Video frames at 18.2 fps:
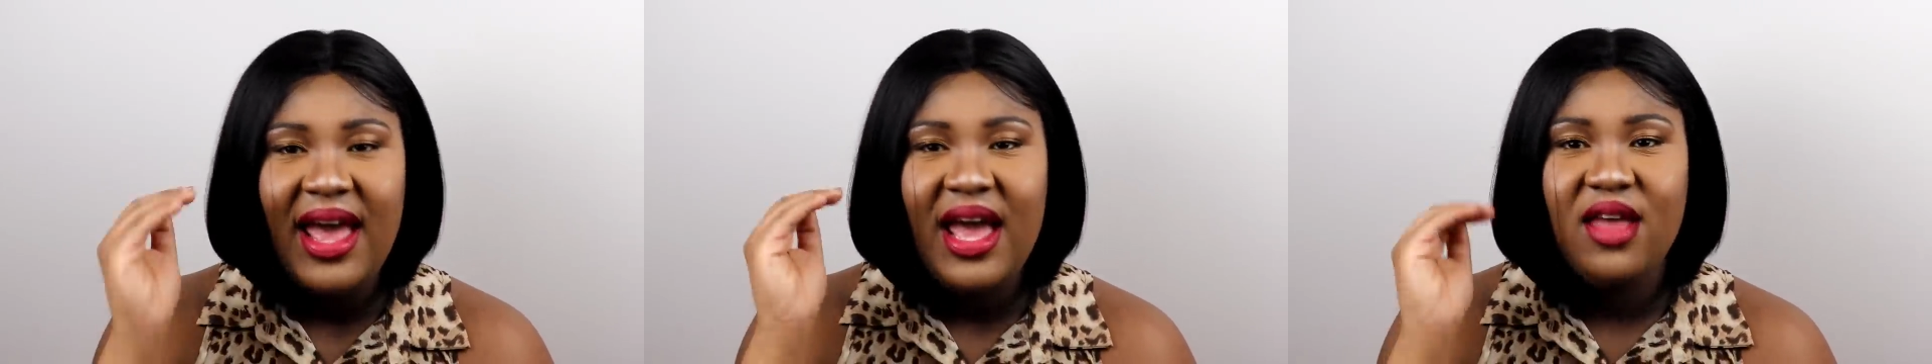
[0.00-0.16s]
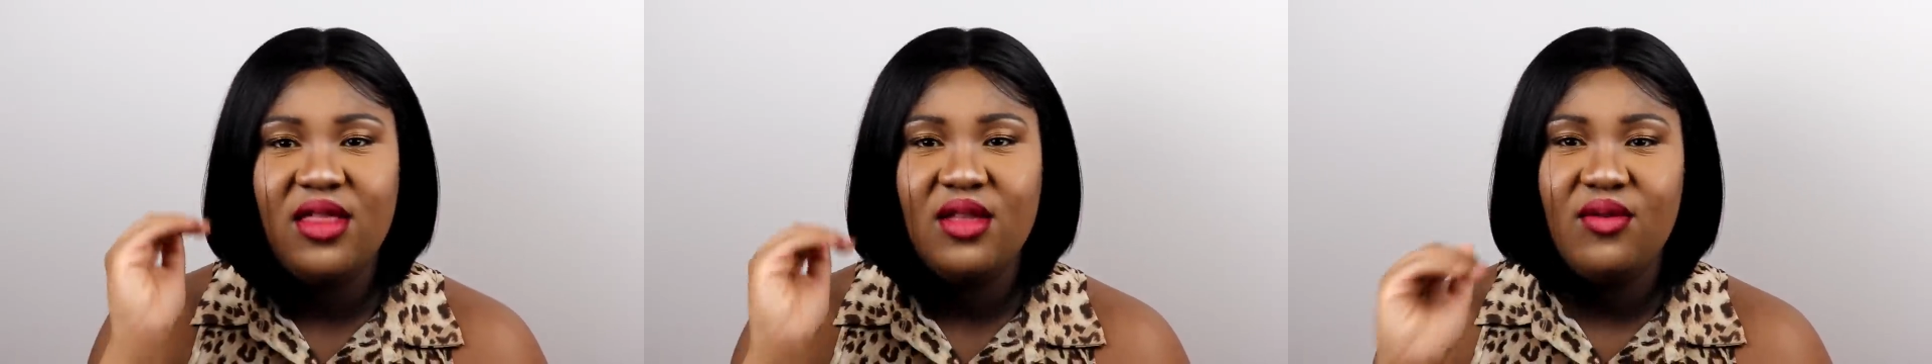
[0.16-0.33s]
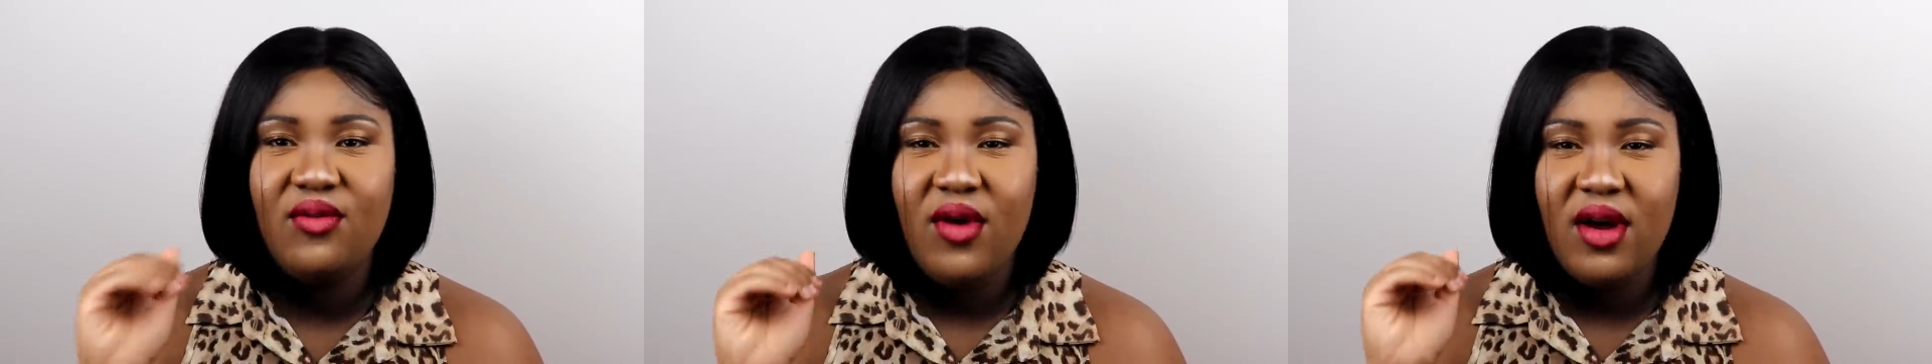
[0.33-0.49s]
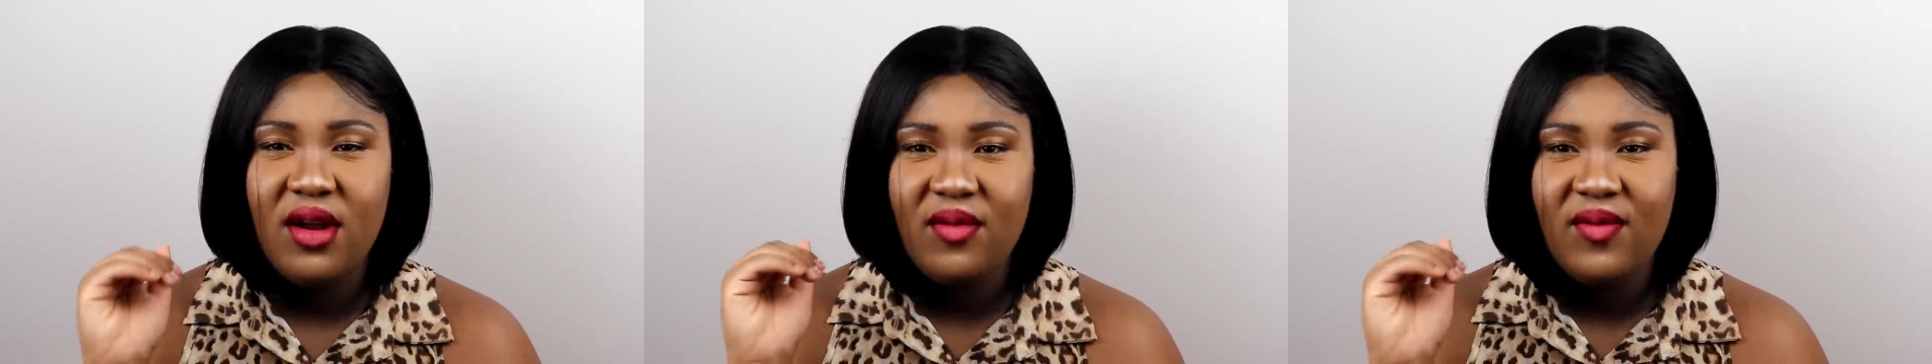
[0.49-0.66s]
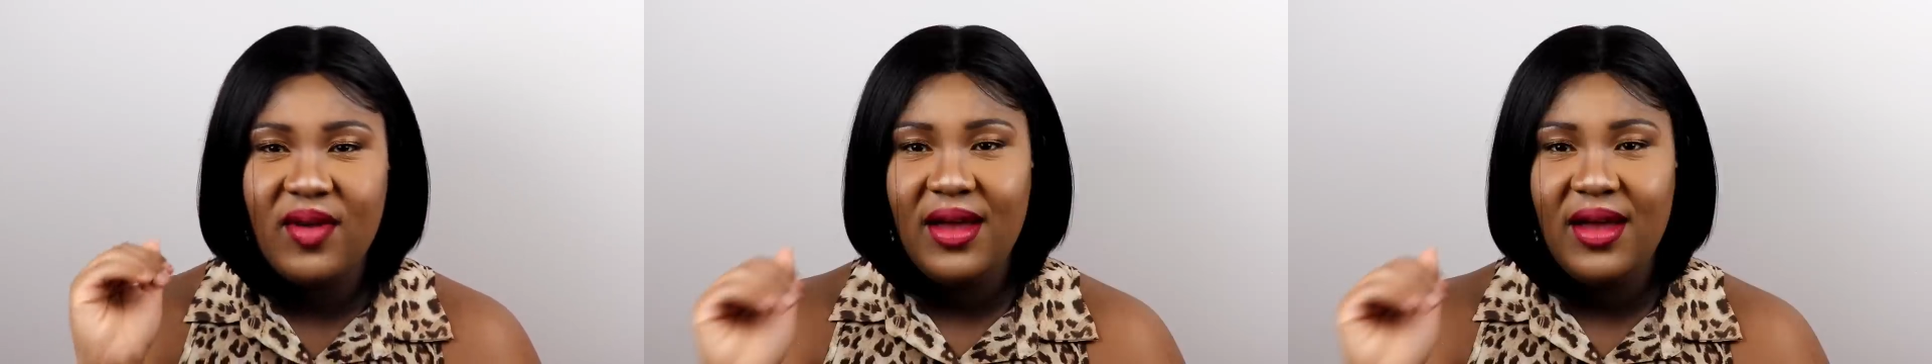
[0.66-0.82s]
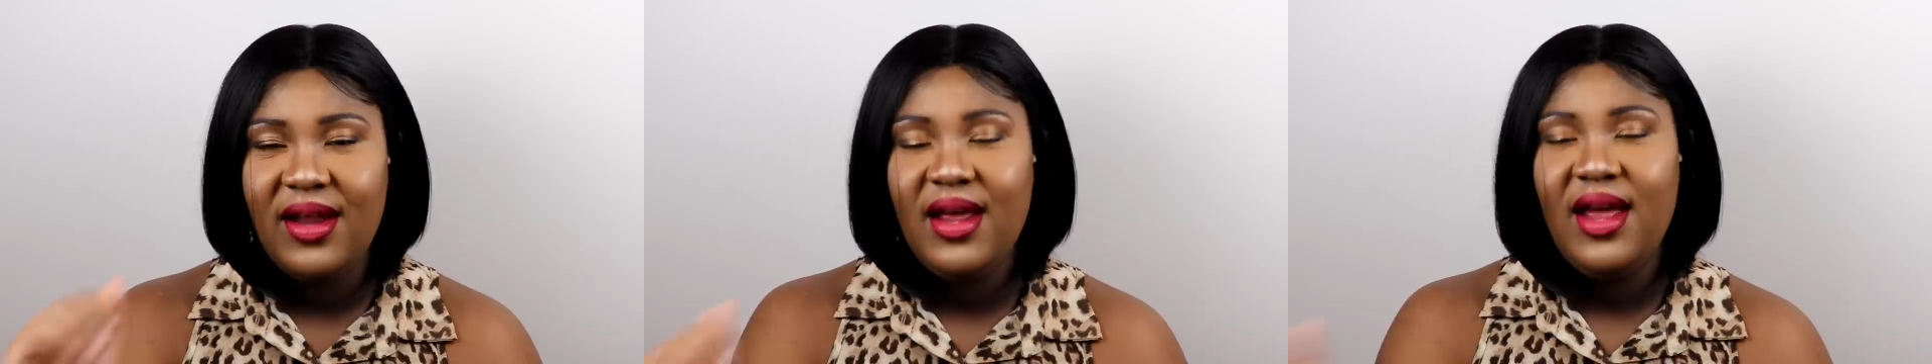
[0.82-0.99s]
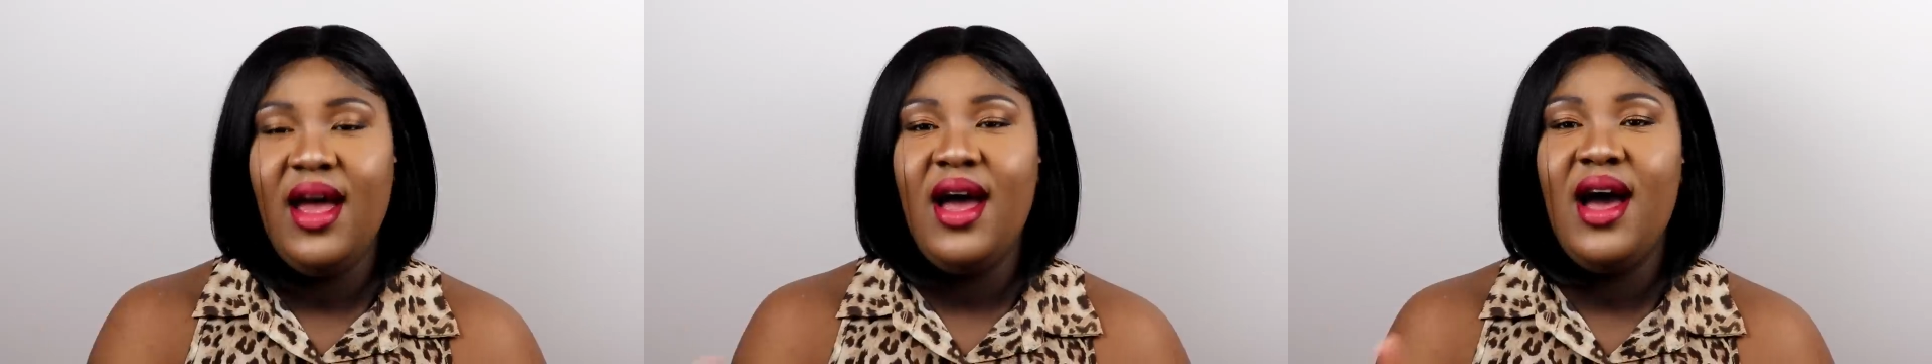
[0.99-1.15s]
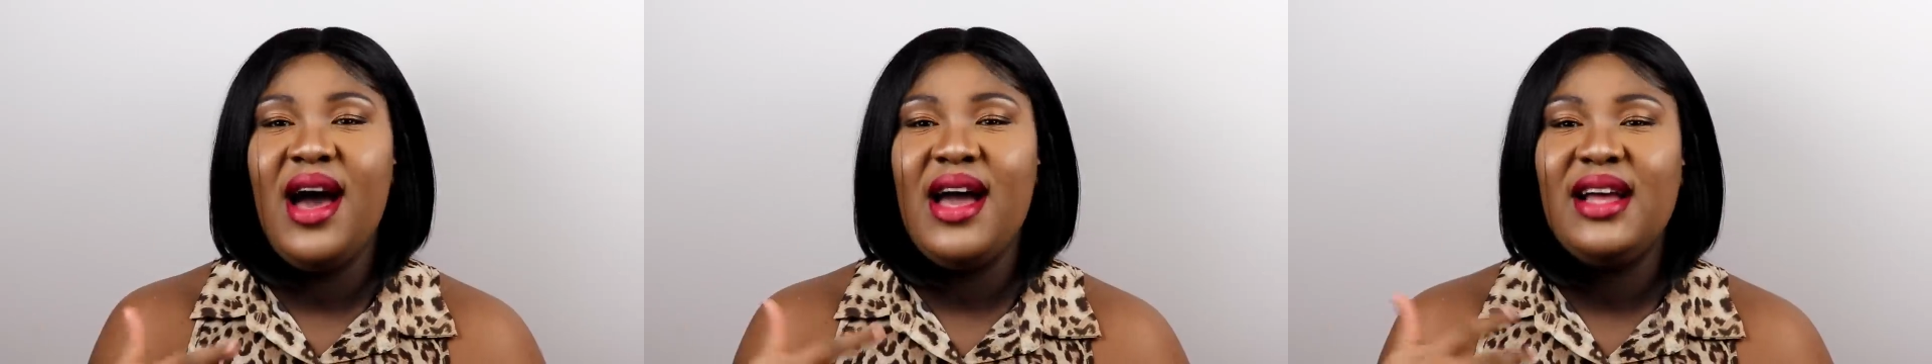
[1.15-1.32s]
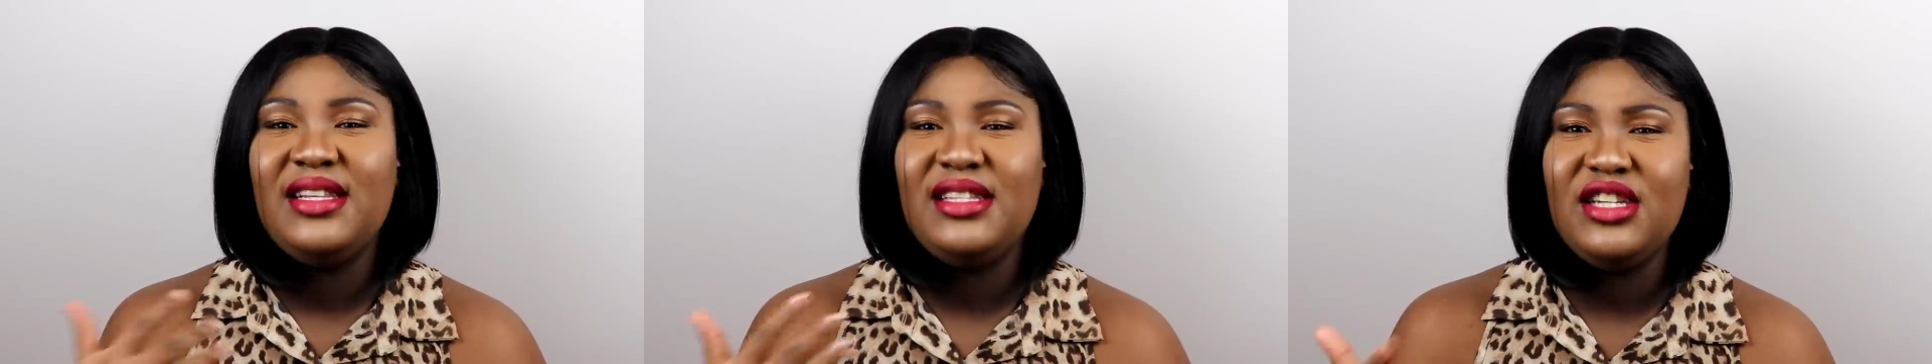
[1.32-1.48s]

in the front of it I